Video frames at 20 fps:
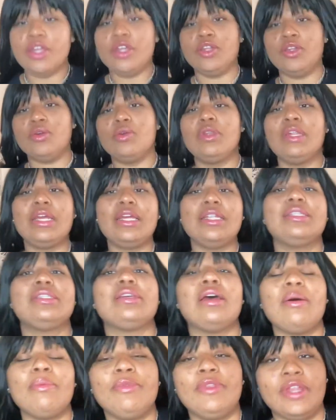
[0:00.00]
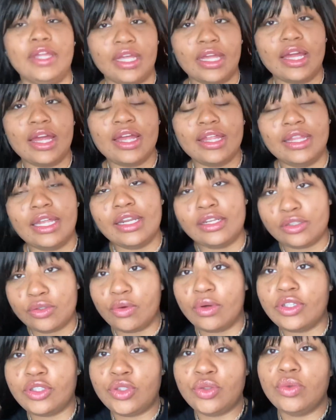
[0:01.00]
you need something that is
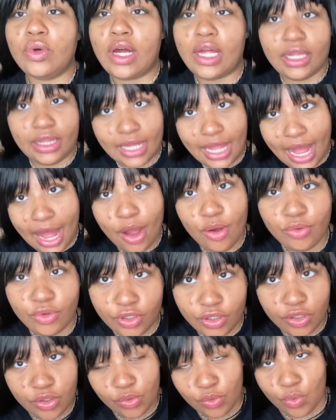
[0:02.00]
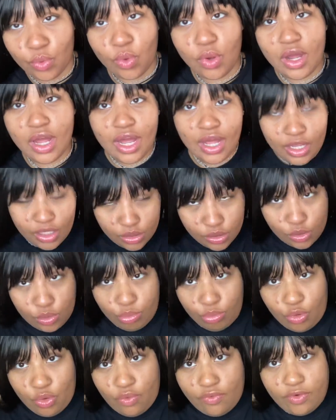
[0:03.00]
going to allow you to
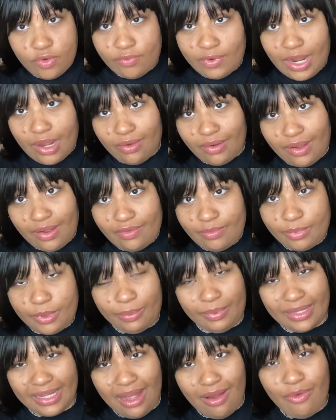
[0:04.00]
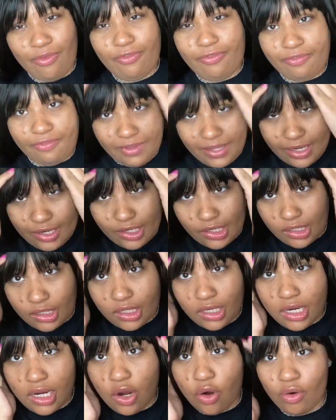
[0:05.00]
move around comfortably without
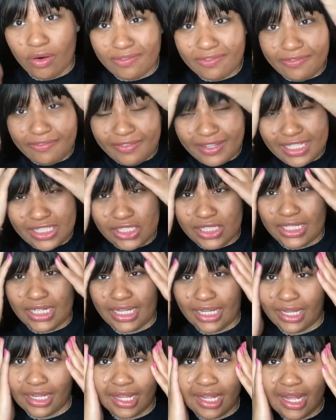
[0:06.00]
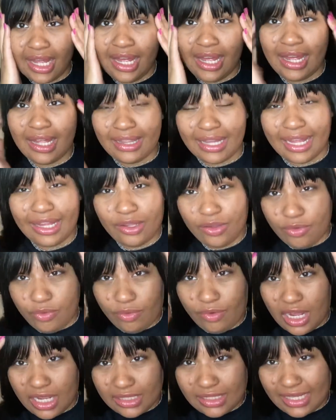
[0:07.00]
fear or fidgeting. Like you
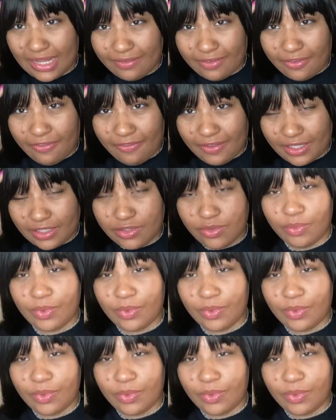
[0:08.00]
constantly have to fix your